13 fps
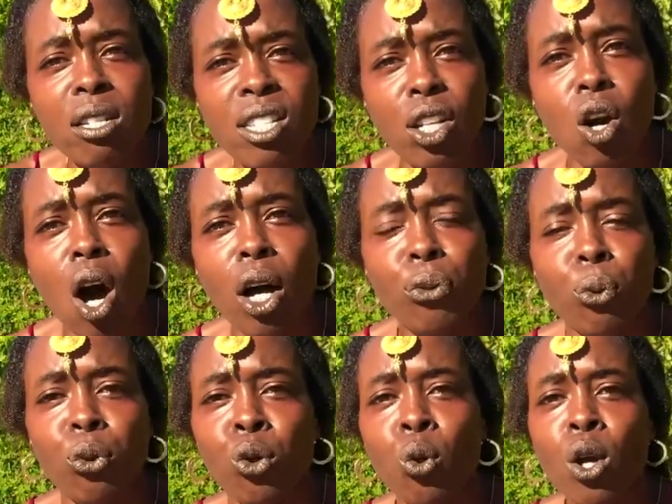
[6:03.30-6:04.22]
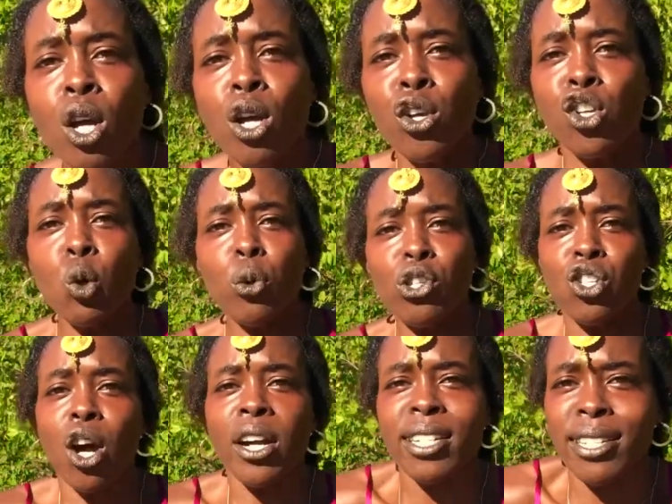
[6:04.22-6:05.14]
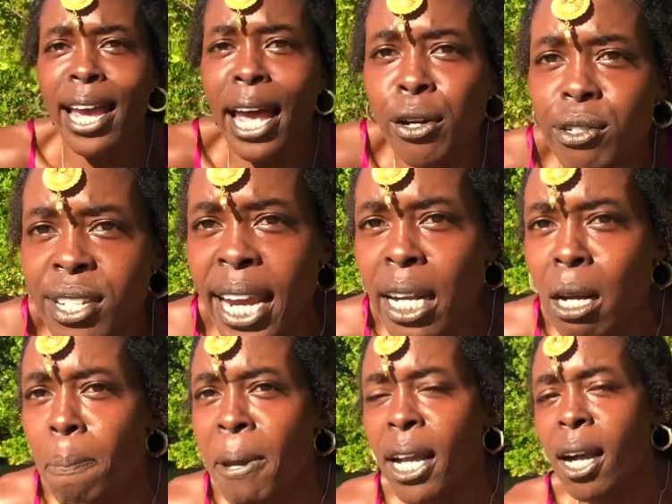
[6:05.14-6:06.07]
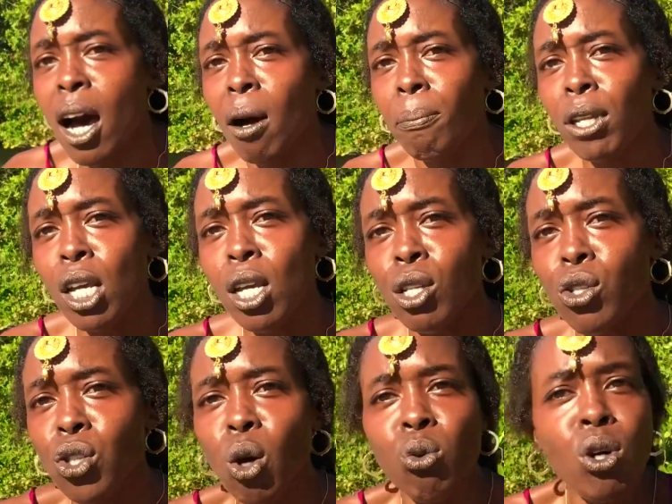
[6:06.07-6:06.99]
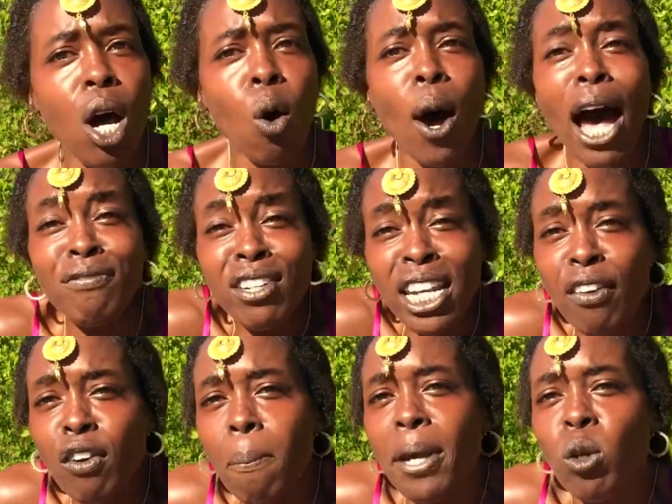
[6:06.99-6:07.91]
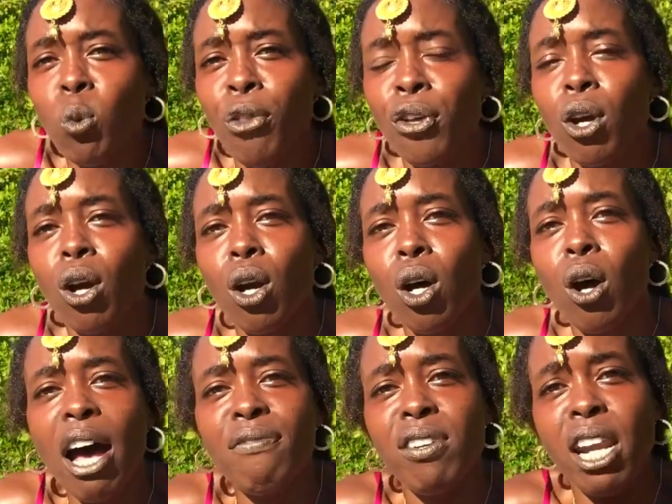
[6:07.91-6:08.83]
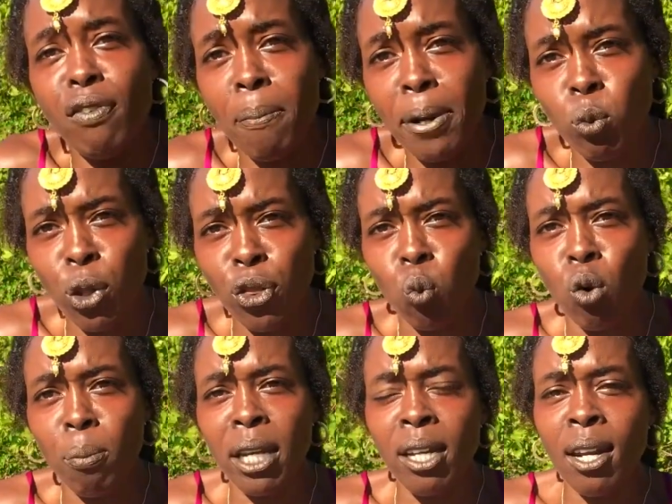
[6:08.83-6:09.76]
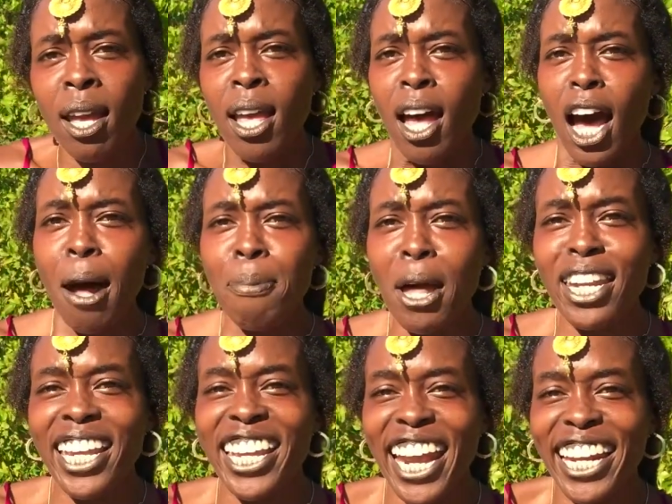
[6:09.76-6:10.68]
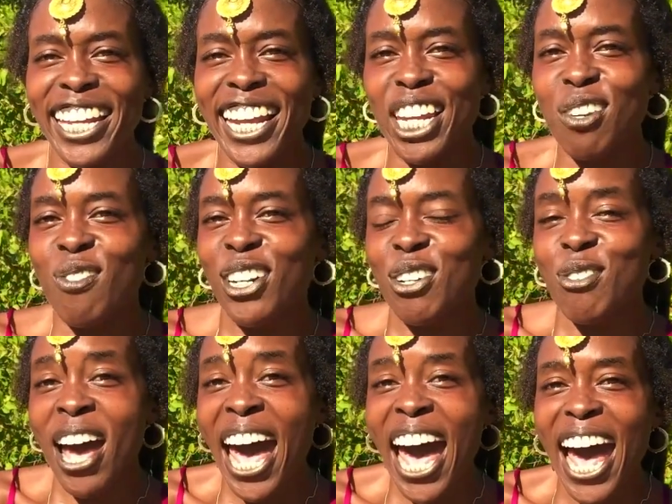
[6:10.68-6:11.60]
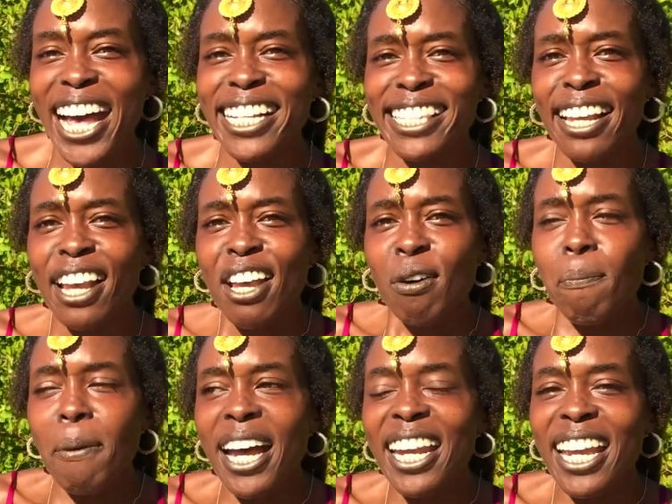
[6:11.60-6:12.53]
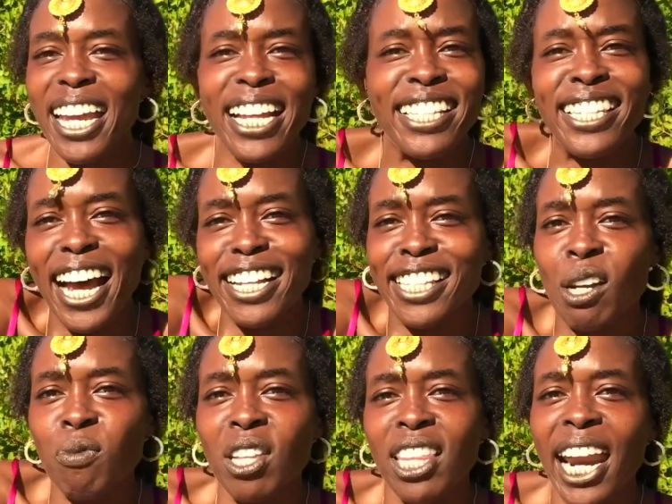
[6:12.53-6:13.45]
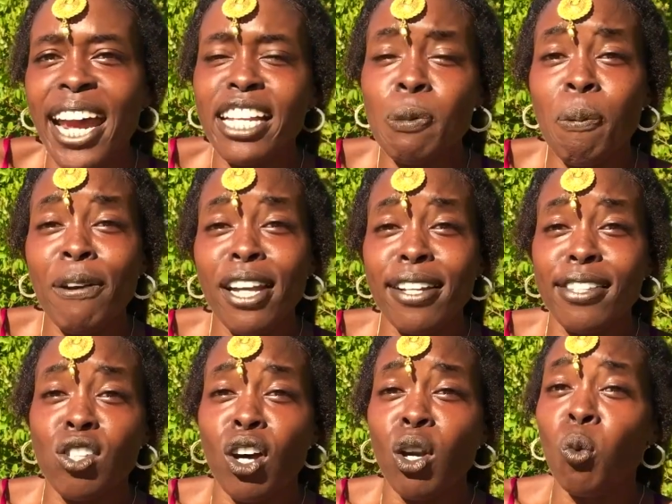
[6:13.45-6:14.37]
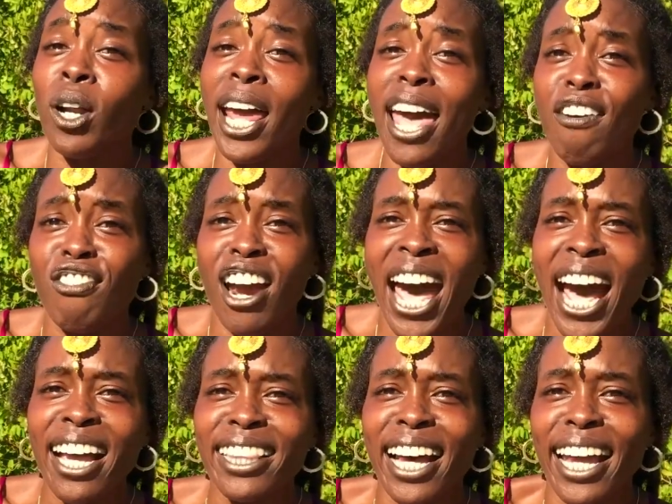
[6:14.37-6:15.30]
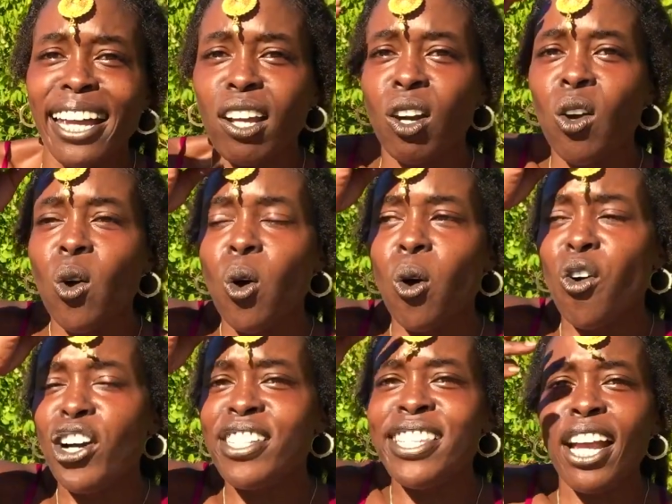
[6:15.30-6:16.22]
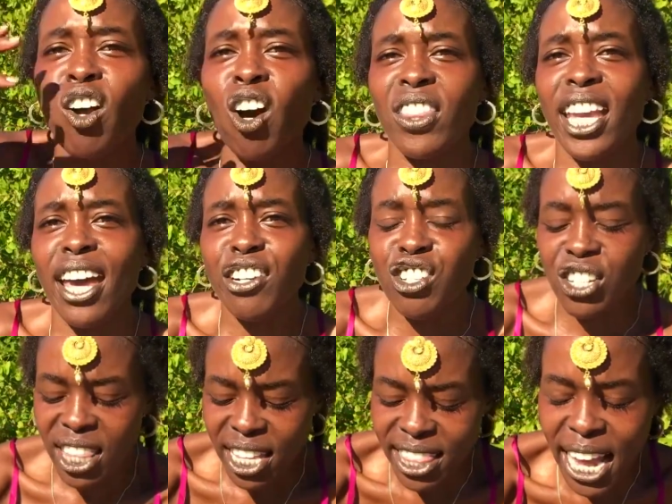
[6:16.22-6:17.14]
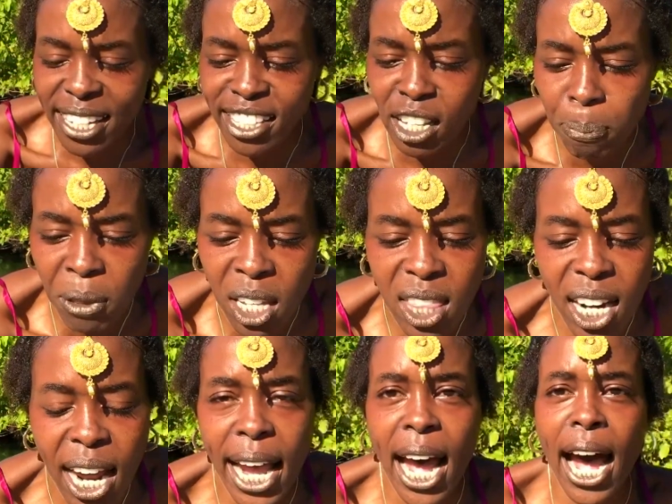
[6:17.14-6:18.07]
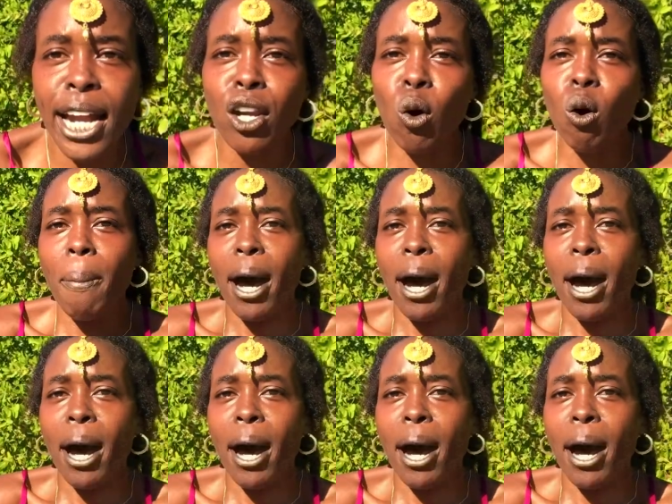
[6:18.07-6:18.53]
else had gone through, you were starting to entertain and pick up. So no, I've never been with a girl. I've never been with a woman. I'm not negating anyone who has, but it's not something that I experienced. So I don't want to ever act like or take on the energy that that's something that I know